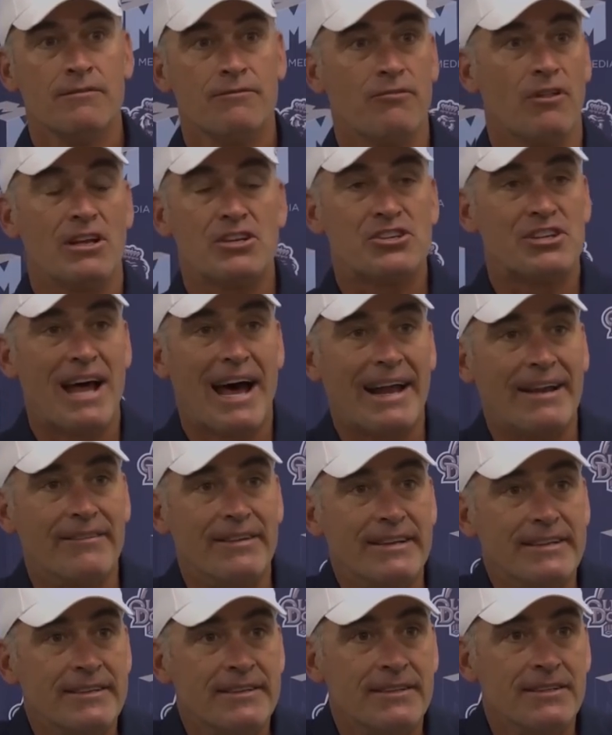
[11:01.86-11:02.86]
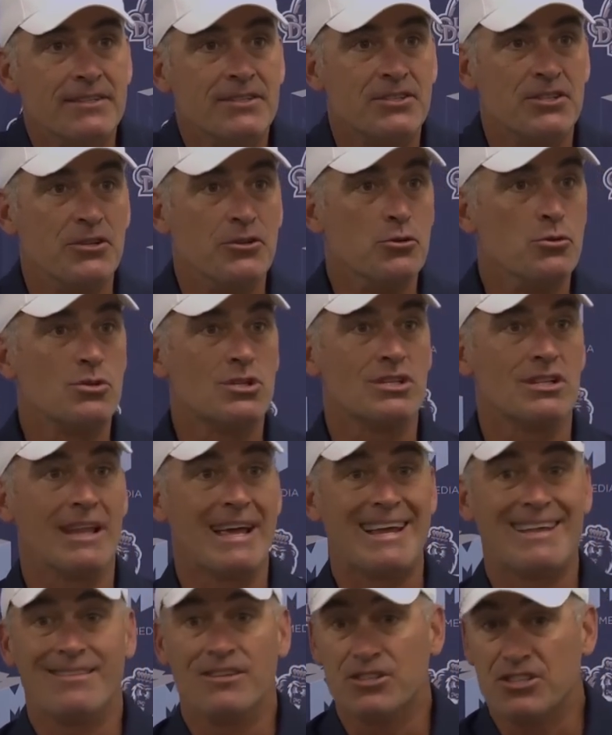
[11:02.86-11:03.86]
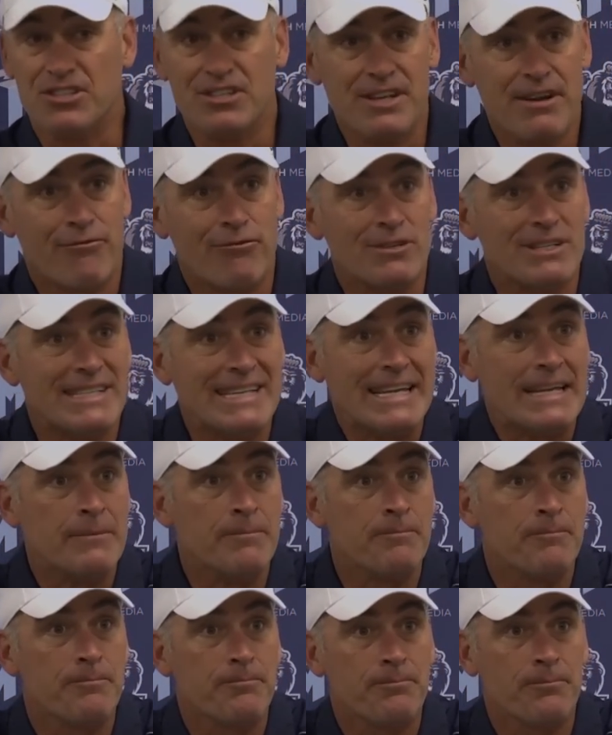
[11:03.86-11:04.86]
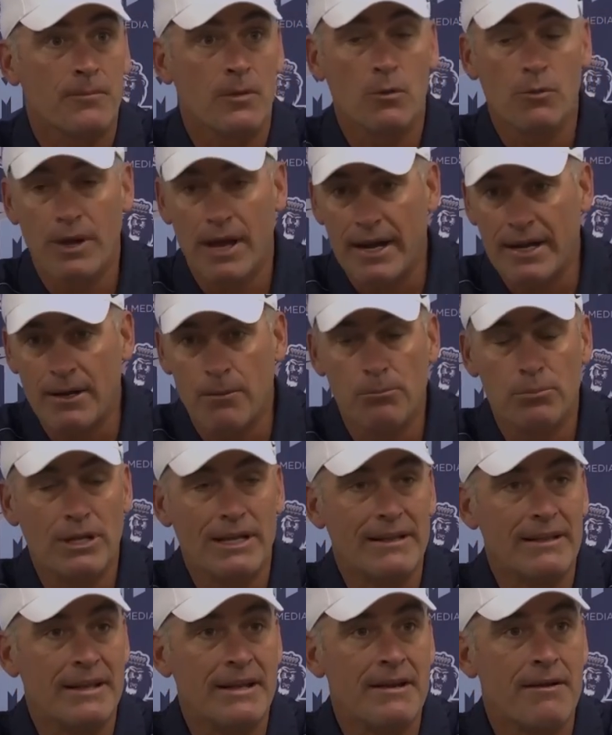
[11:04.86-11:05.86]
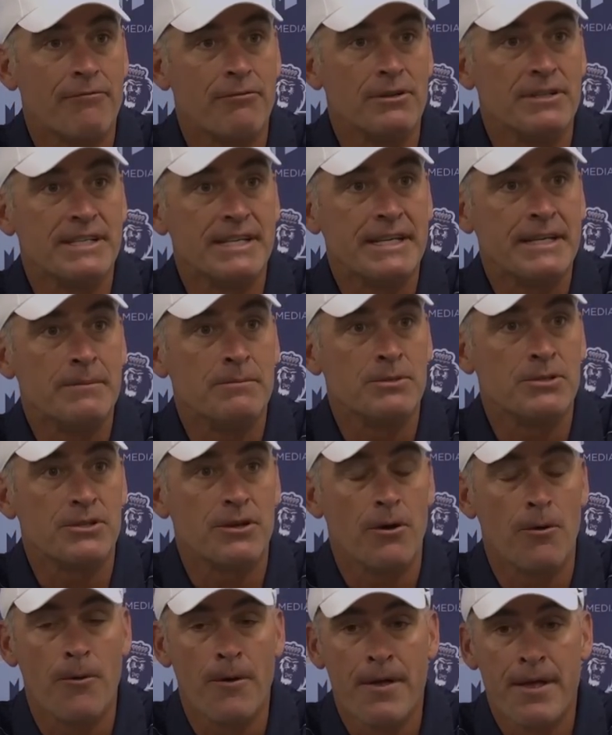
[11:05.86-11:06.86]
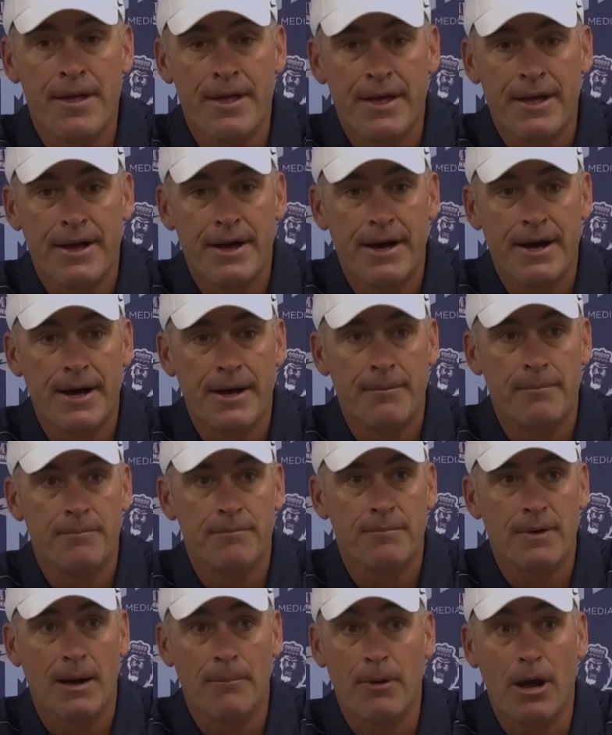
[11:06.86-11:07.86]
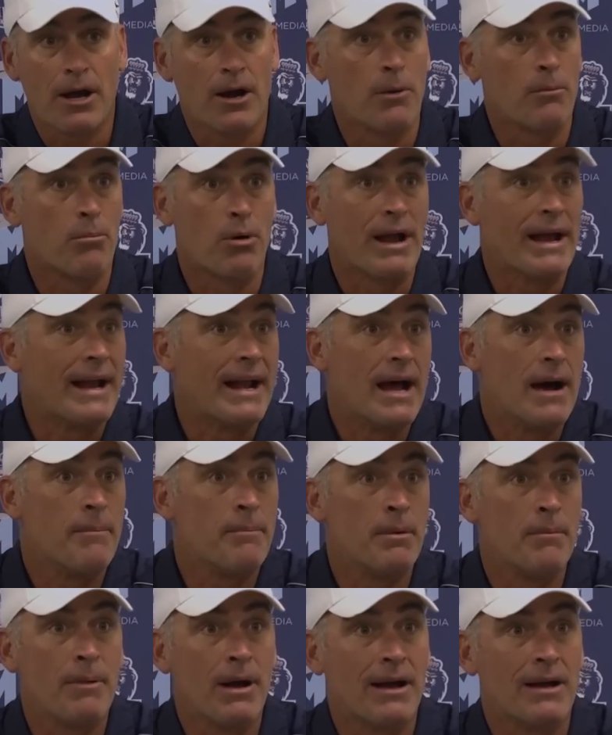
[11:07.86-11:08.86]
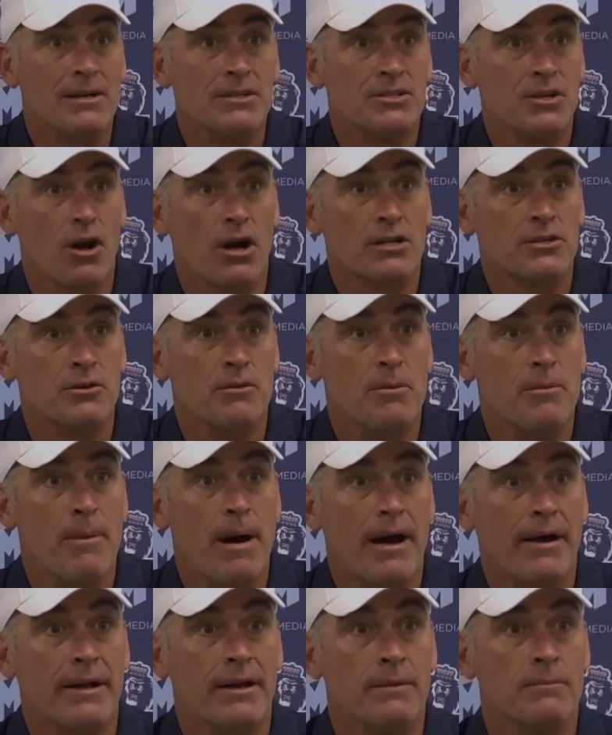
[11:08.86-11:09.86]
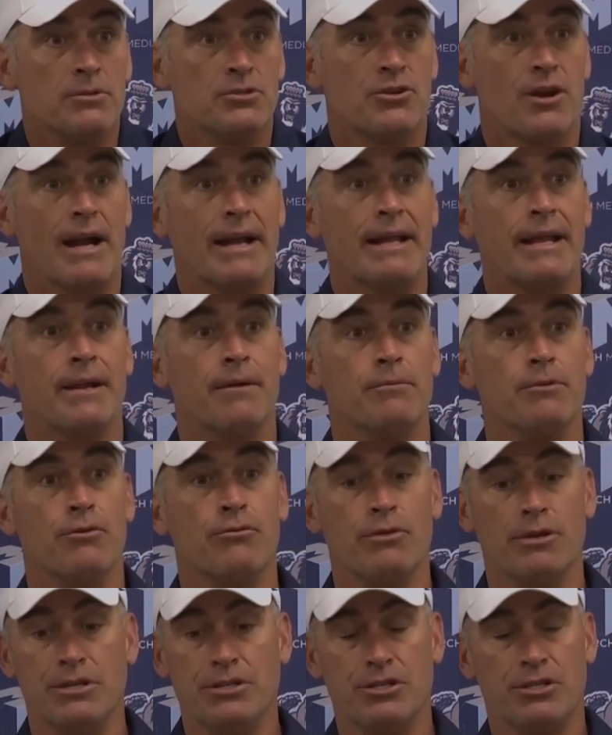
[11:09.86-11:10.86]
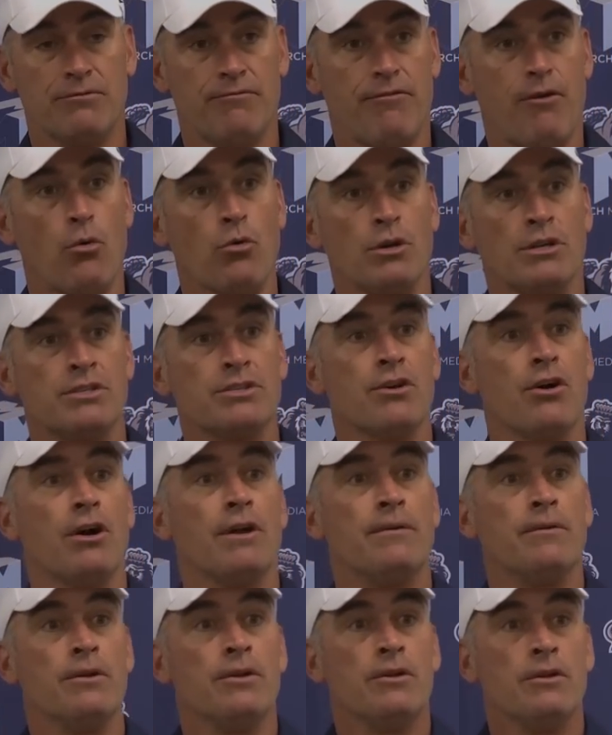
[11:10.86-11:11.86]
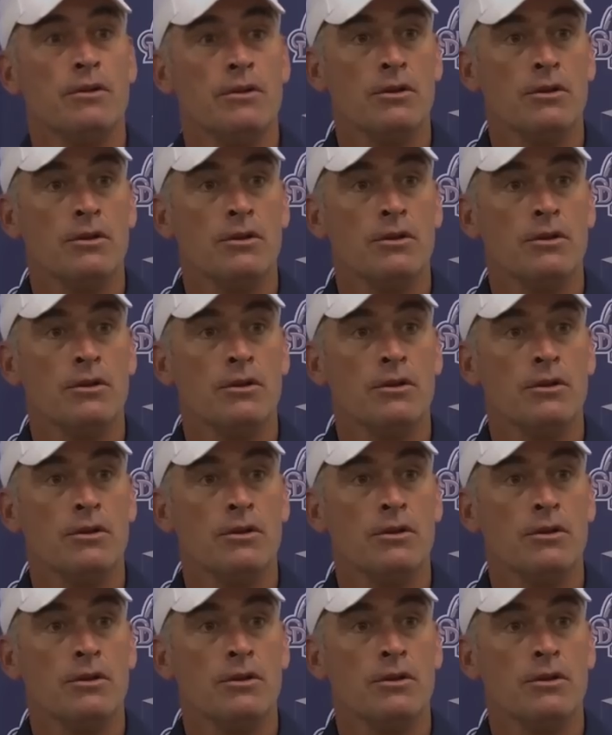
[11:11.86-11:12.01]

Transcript: flushed out of it. This is a new slate. This is a different team. We got a completely different team. So I'm not going to bring it up. I'm not going to talk to them about it. I'm going to try to get them to really just focus on